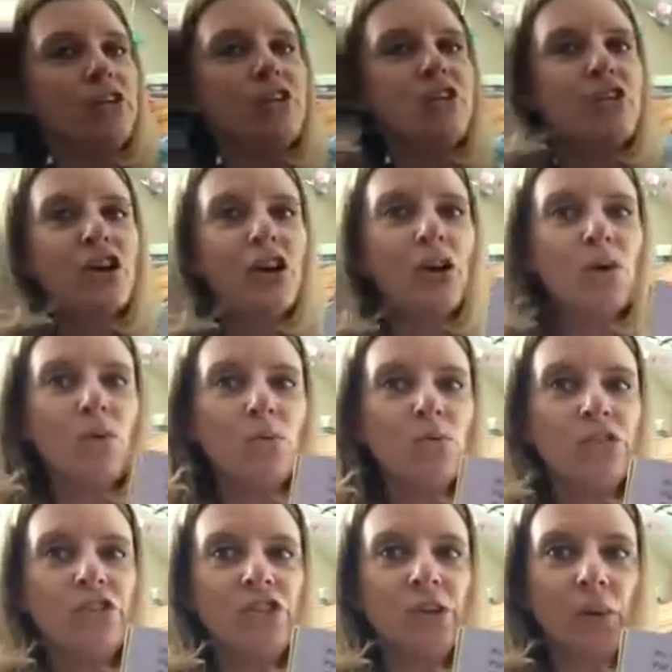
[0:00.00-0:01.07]

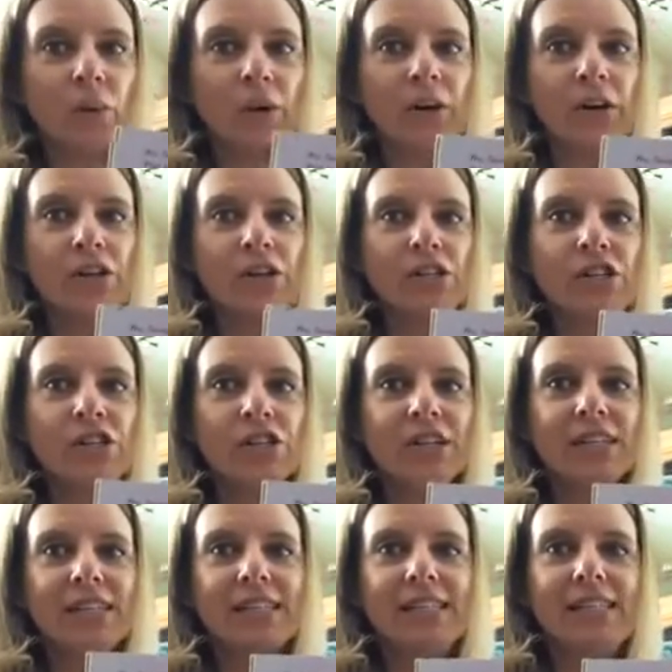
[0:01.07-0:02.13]
No,
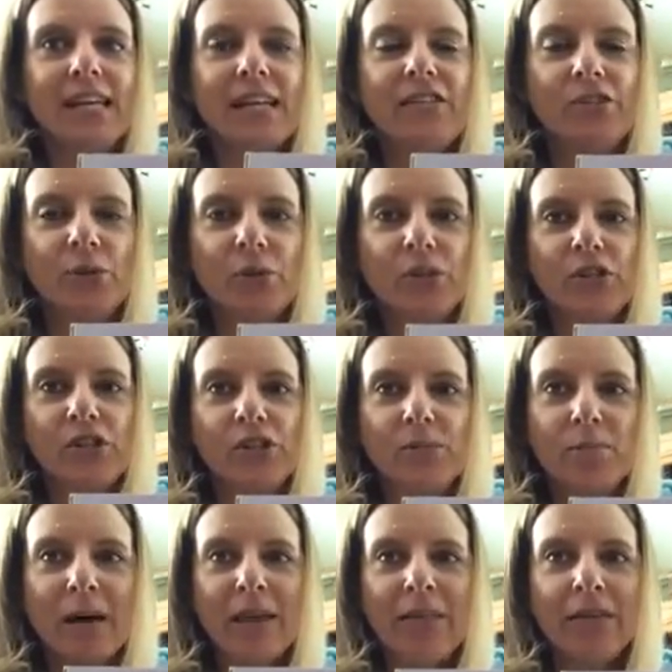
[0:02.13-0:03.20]
George, said
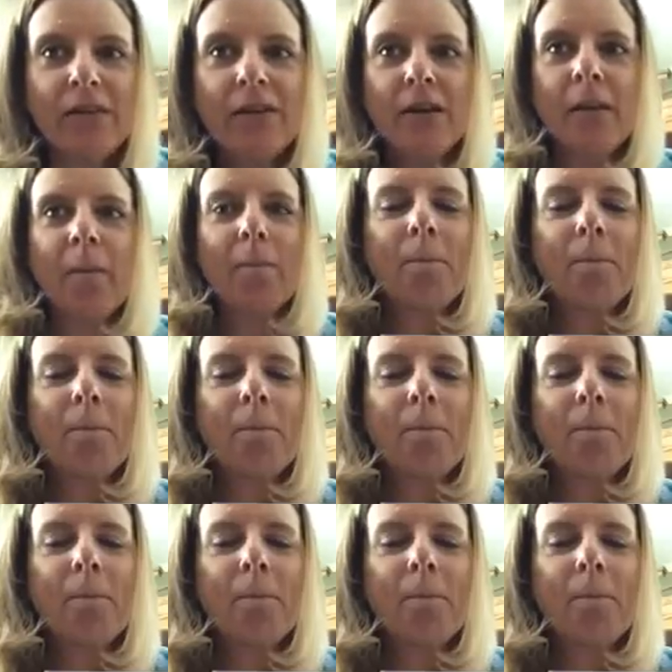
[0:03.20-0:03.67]
George's mother.